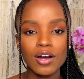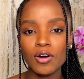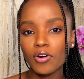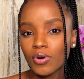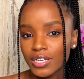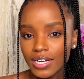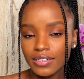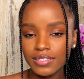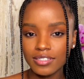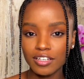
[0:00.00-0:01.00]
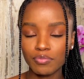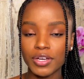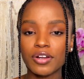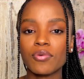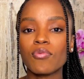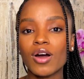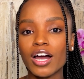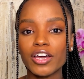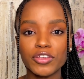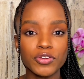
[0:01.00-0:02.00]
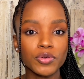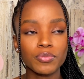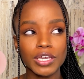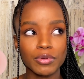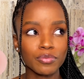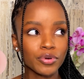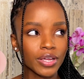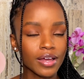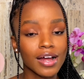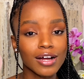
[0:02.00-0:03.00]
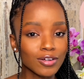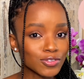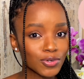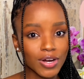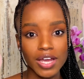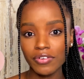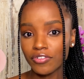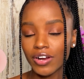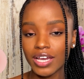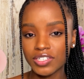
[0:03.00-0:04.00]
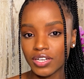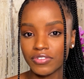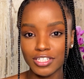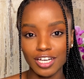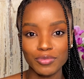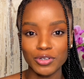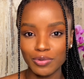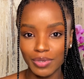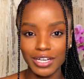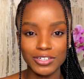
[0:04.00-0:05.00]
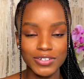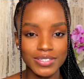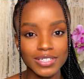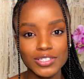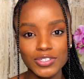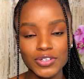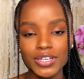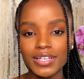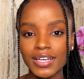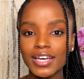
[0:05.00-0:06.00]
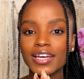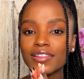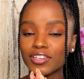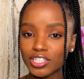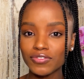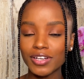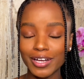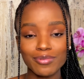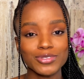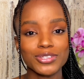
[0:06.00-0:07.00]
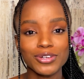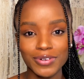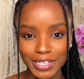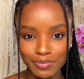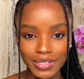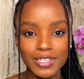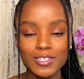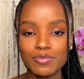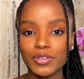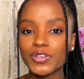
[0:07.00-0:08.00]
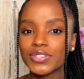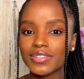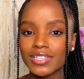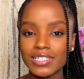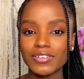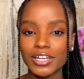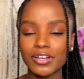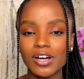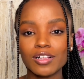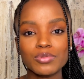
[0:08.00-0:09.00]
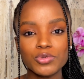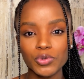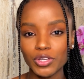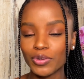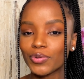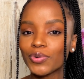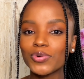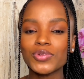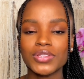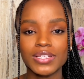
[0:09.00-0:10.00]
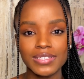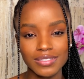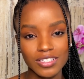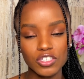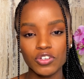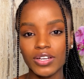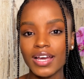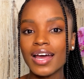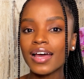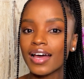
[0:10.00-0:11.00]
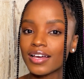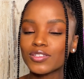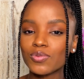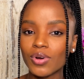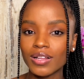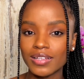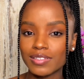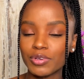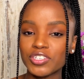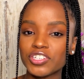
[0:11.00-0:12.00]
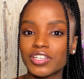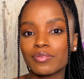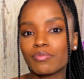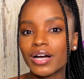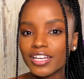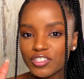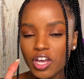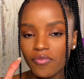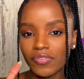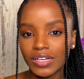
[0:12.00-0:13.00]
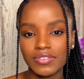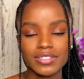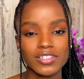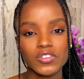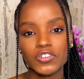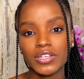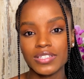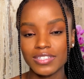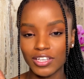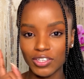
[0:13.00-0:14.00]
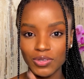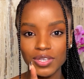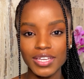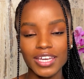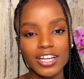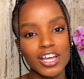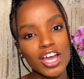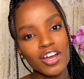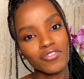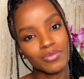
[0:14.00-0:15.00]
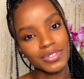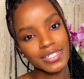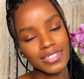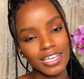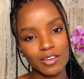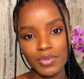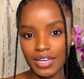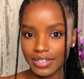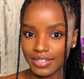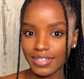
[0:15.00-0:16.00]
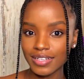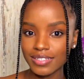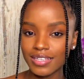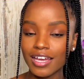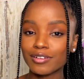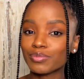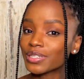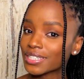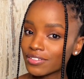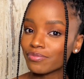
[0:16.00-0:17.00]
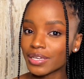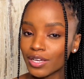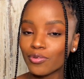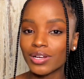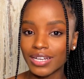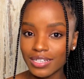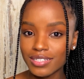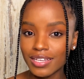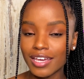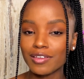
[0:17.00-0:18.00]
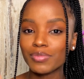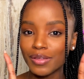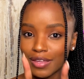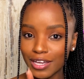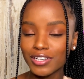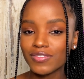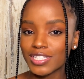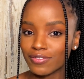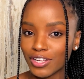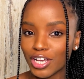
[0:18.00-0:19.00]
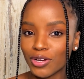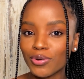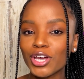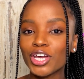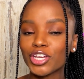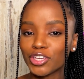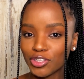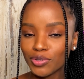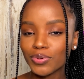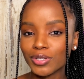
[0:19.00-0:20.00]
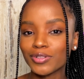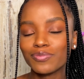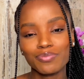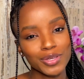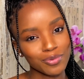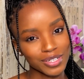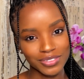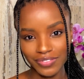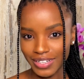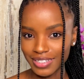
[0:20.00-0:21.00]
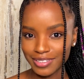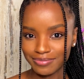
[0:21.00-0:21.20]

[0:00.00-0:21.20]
or want to understand better why you maybe break out or have a rash every time you apply your sunscreen, then you've come to the right place, because in this video I'll be talking all things sunscreen, as well as mentioning my top 5 sunscreens that you can get from Dischem and Clicks. And believe me when I say by the end of this video you will be well fed.